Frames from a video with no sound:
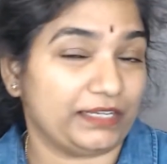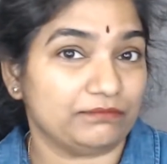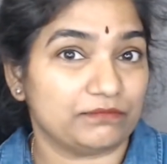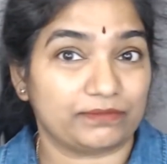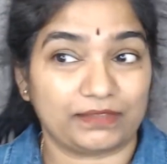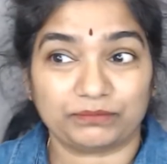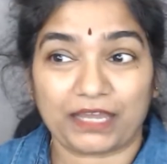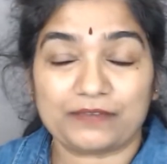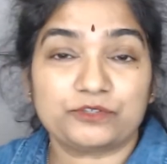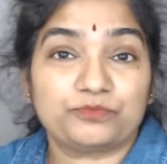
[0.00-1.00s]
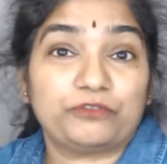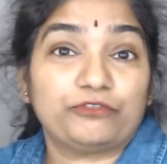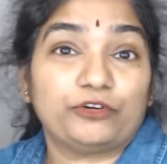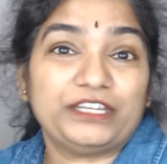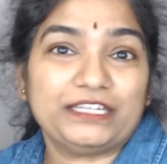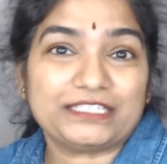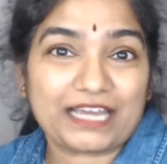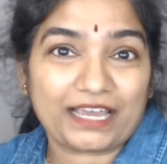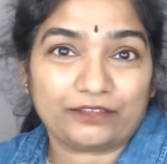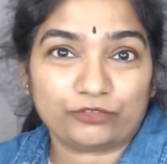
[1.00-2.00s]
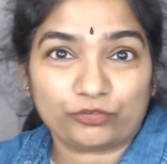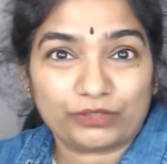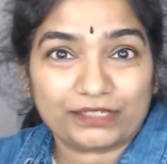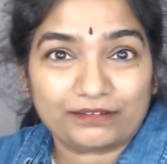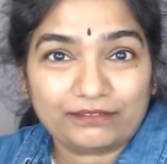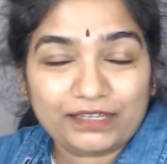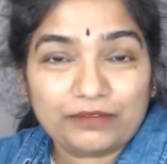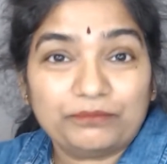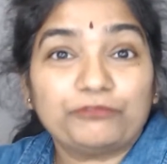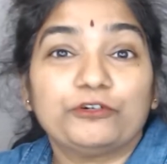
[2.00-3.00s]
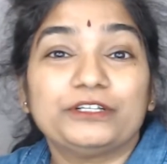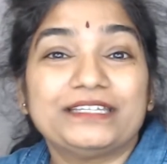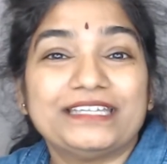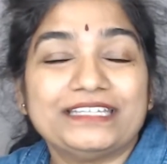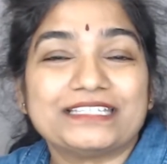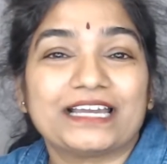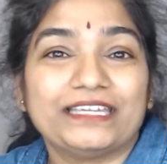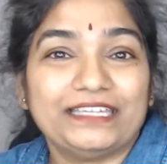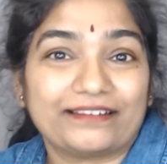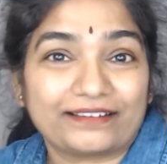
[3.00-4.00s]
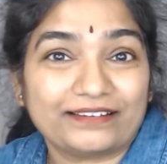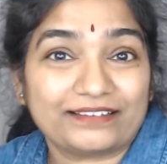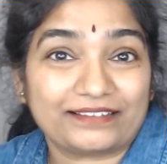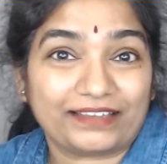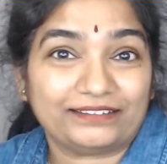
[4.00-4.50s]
Sometimes before he died, so before he died, he reconciled.